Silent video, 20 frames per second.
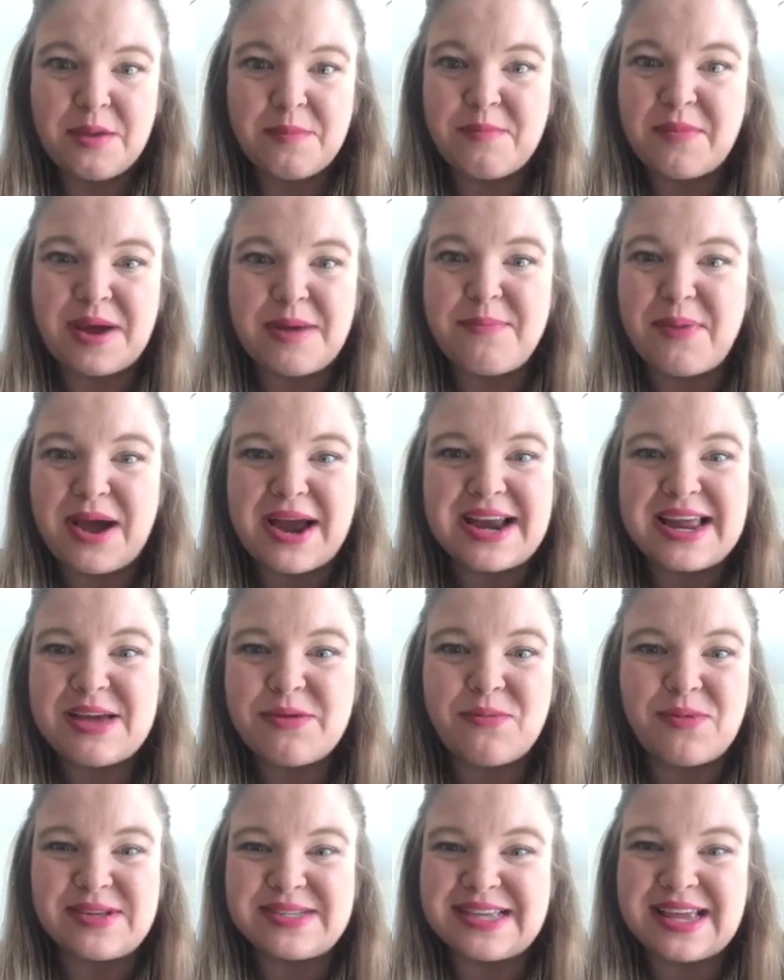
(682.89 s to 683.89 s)
My body
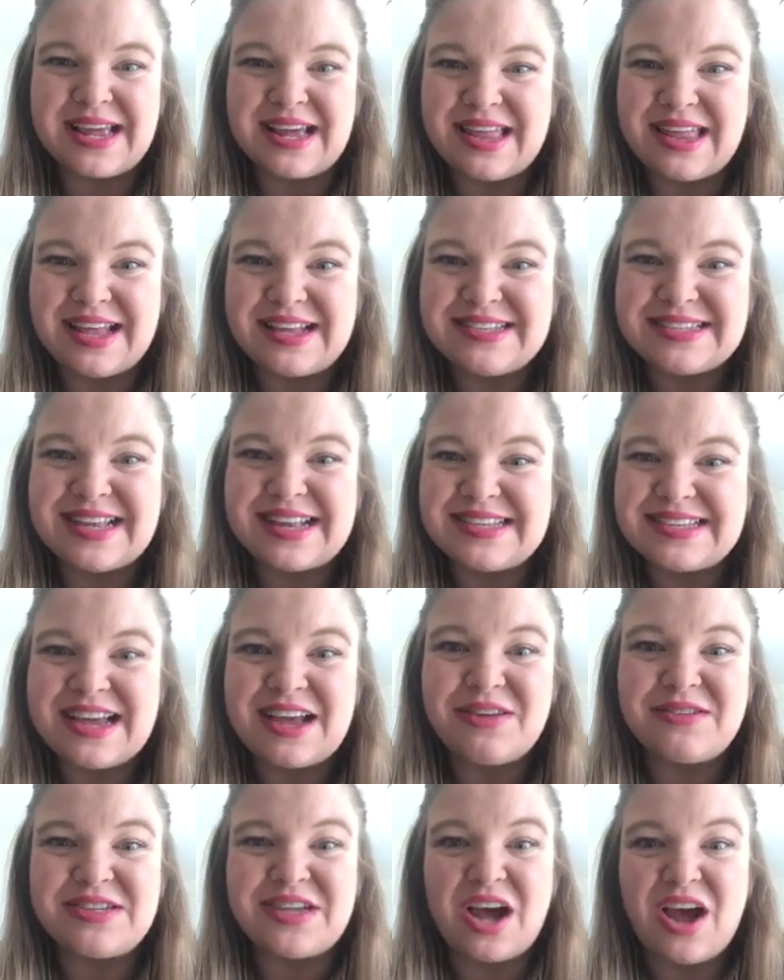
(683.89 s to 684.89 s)
wasn't cleansed. That's
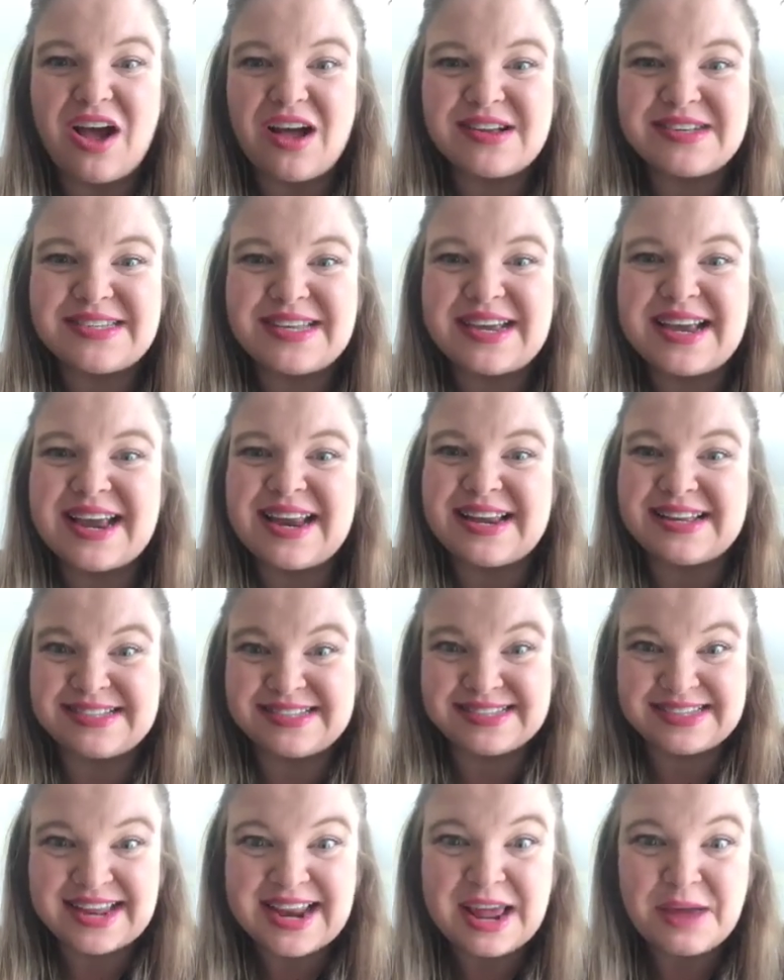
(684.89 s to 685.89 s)
how toxic and
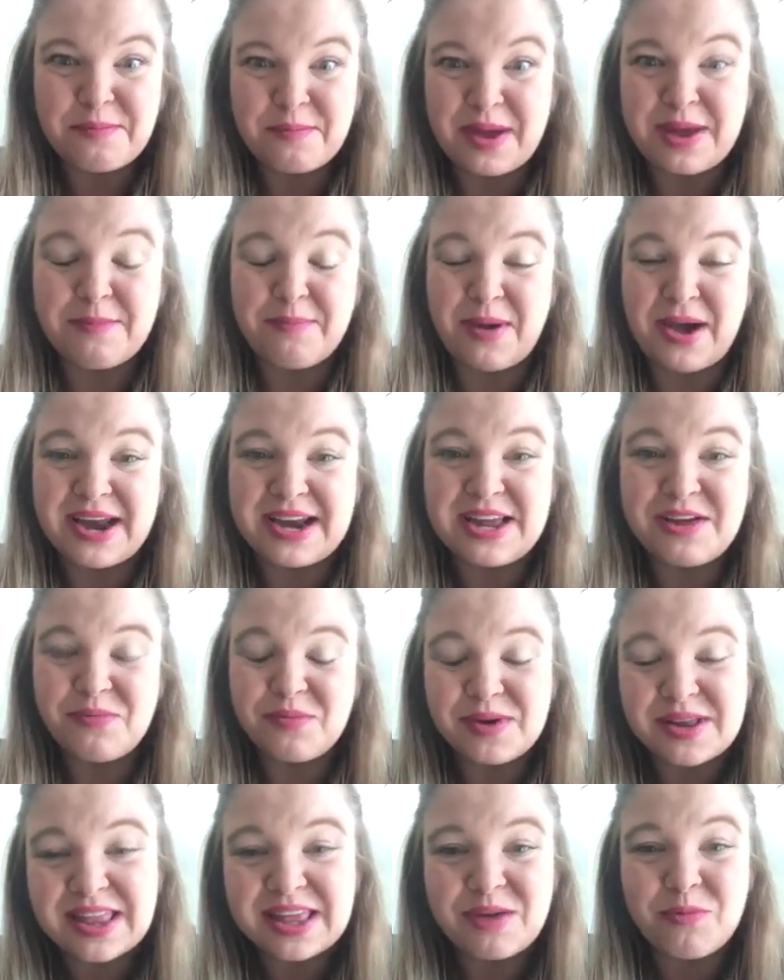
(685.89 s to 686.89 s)
acidic my body
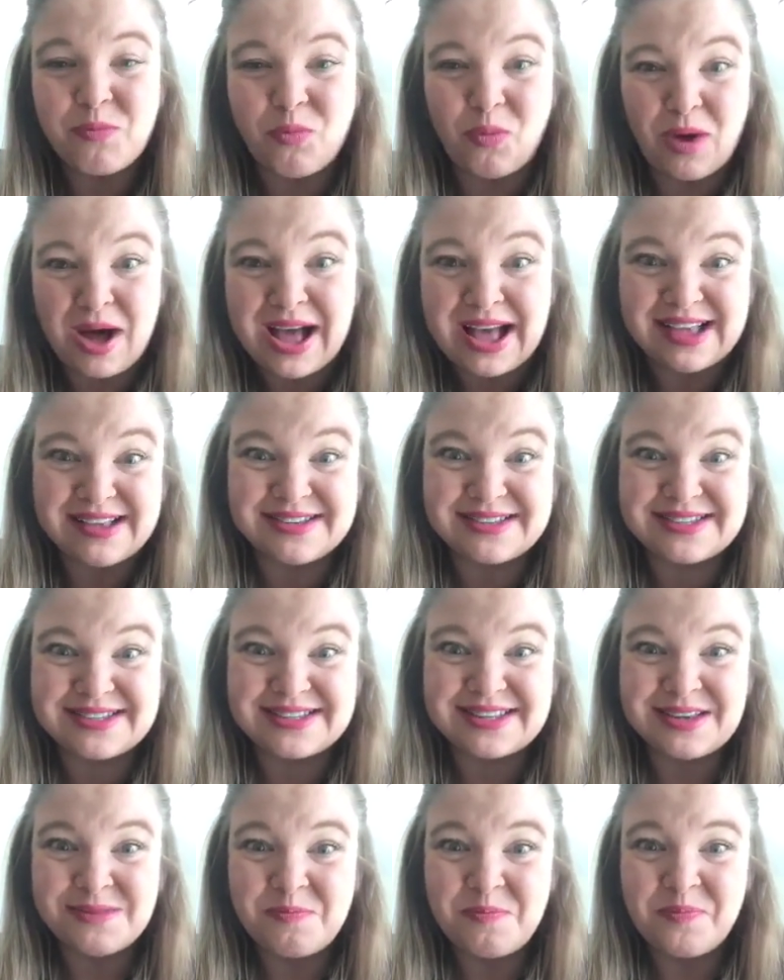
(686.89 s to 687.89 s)
really
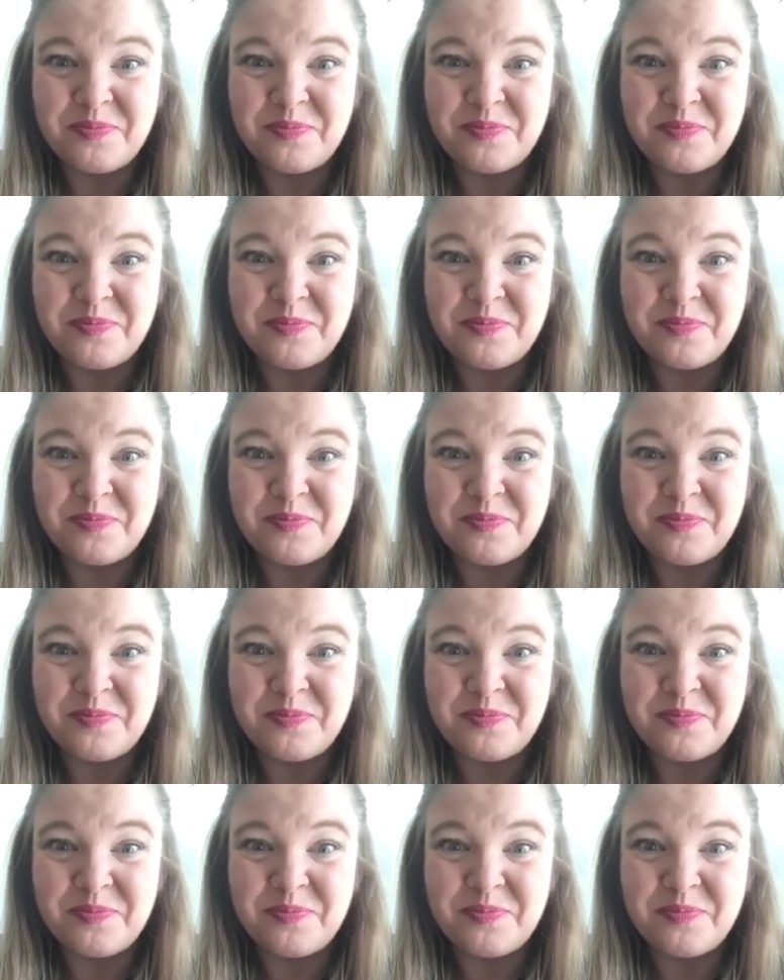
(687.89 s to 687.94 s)
was.